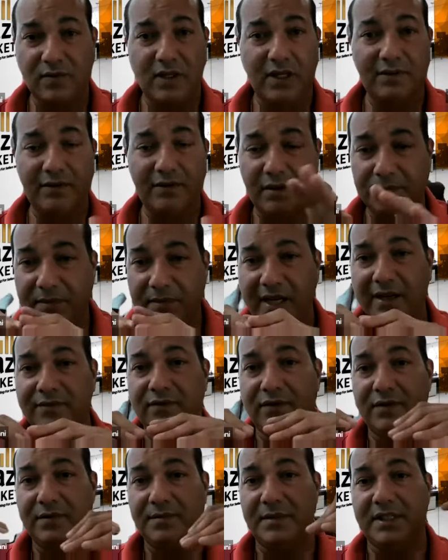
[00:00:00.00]
whatever
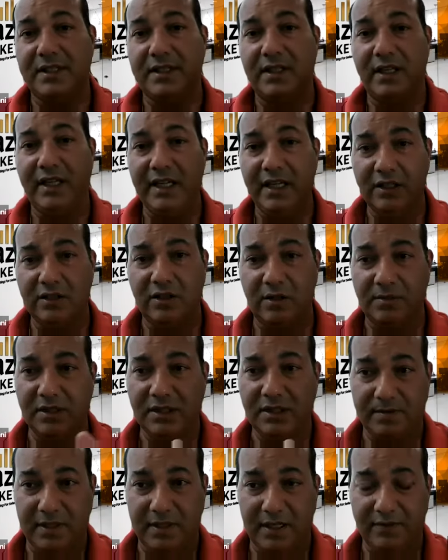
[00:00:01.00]
platform is an
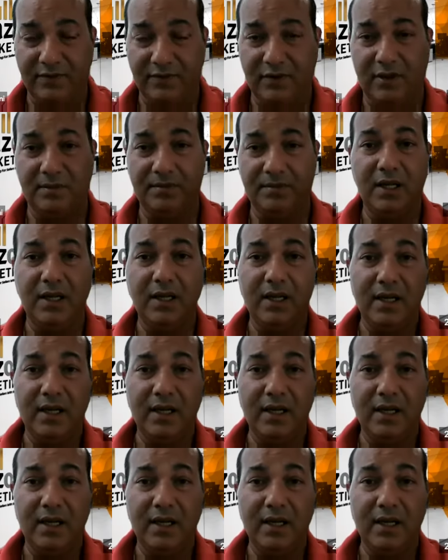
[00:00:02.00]
e-commerce platform,